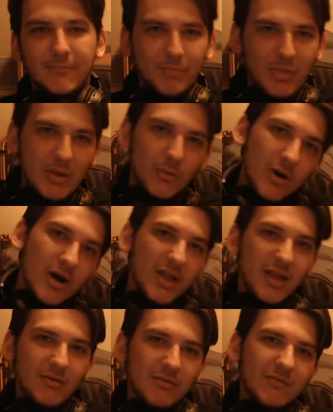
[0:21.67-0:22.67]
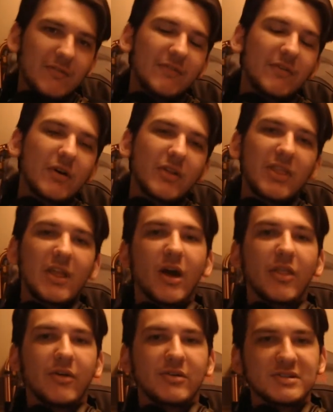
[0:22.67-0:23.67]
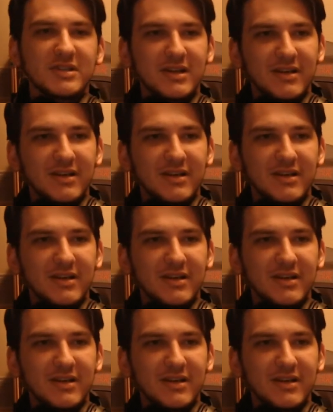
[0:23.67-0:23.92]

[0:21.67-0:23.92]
Well, for the others.